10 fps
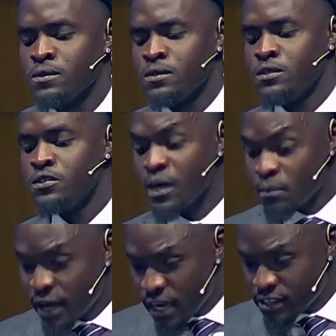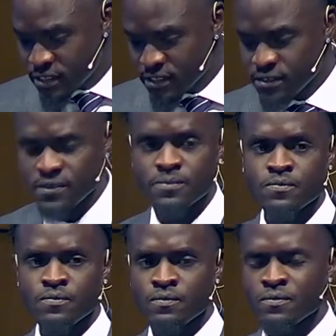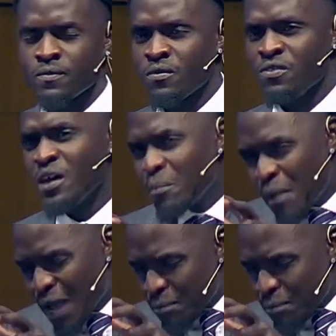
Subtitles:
In some cases, there might